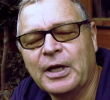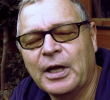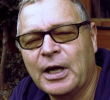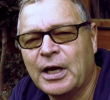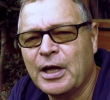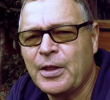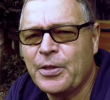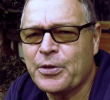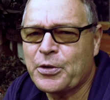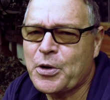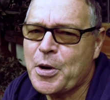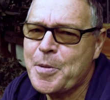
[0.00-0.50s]

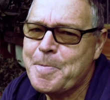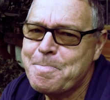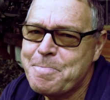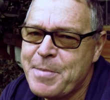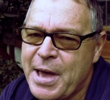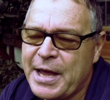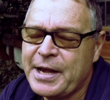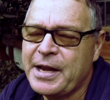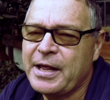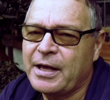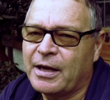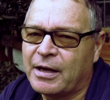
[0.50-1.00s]
and there are
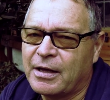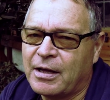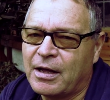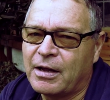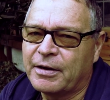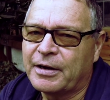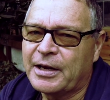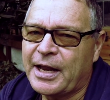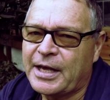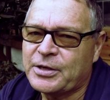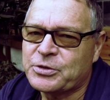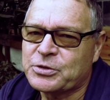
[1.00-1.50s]
many
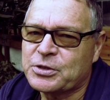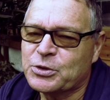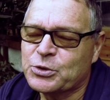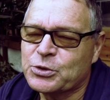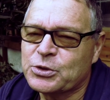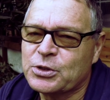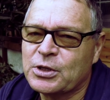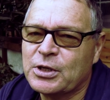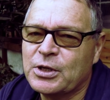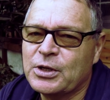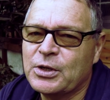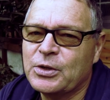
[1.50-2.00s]
hard
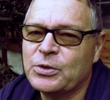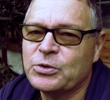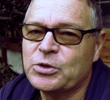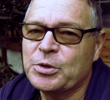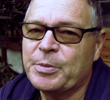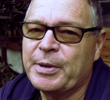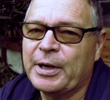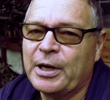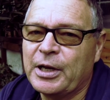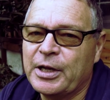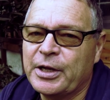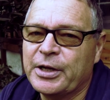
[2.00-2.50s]
lessons to
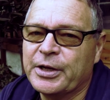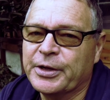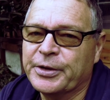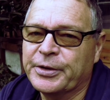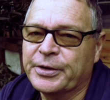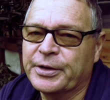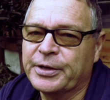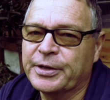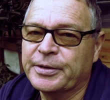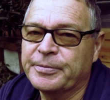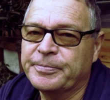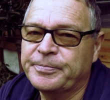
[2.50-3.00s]
be
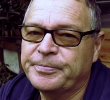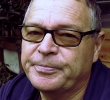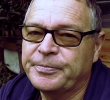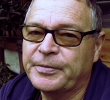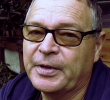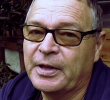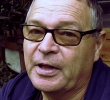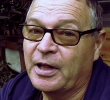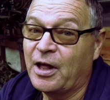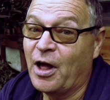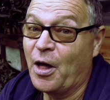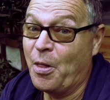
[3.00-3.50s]
learned,
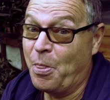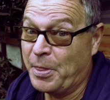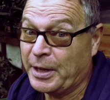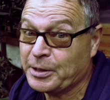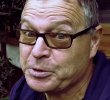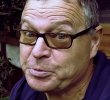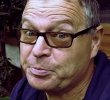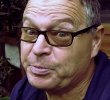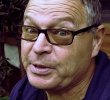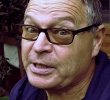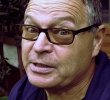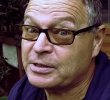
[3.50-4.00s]
and
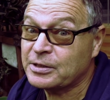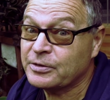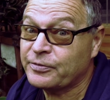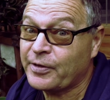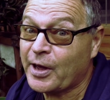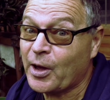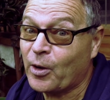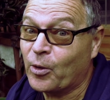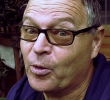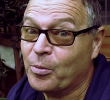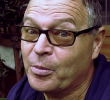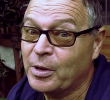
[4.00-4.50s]
this piece of
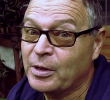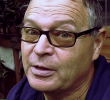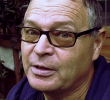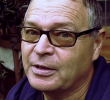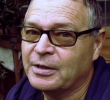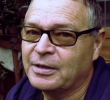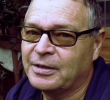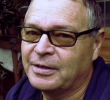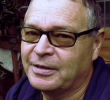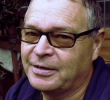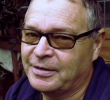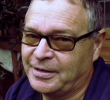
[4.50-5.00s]
elm
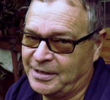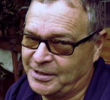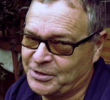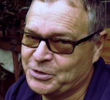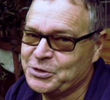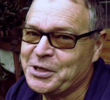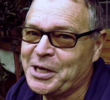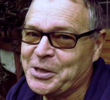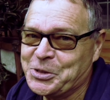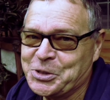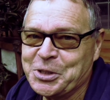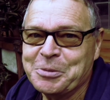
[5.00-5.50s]
is
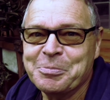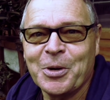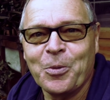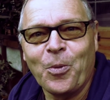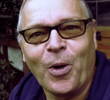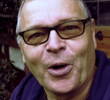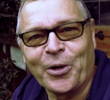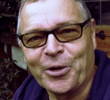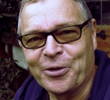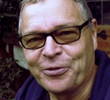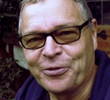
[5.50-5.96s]
teaching me one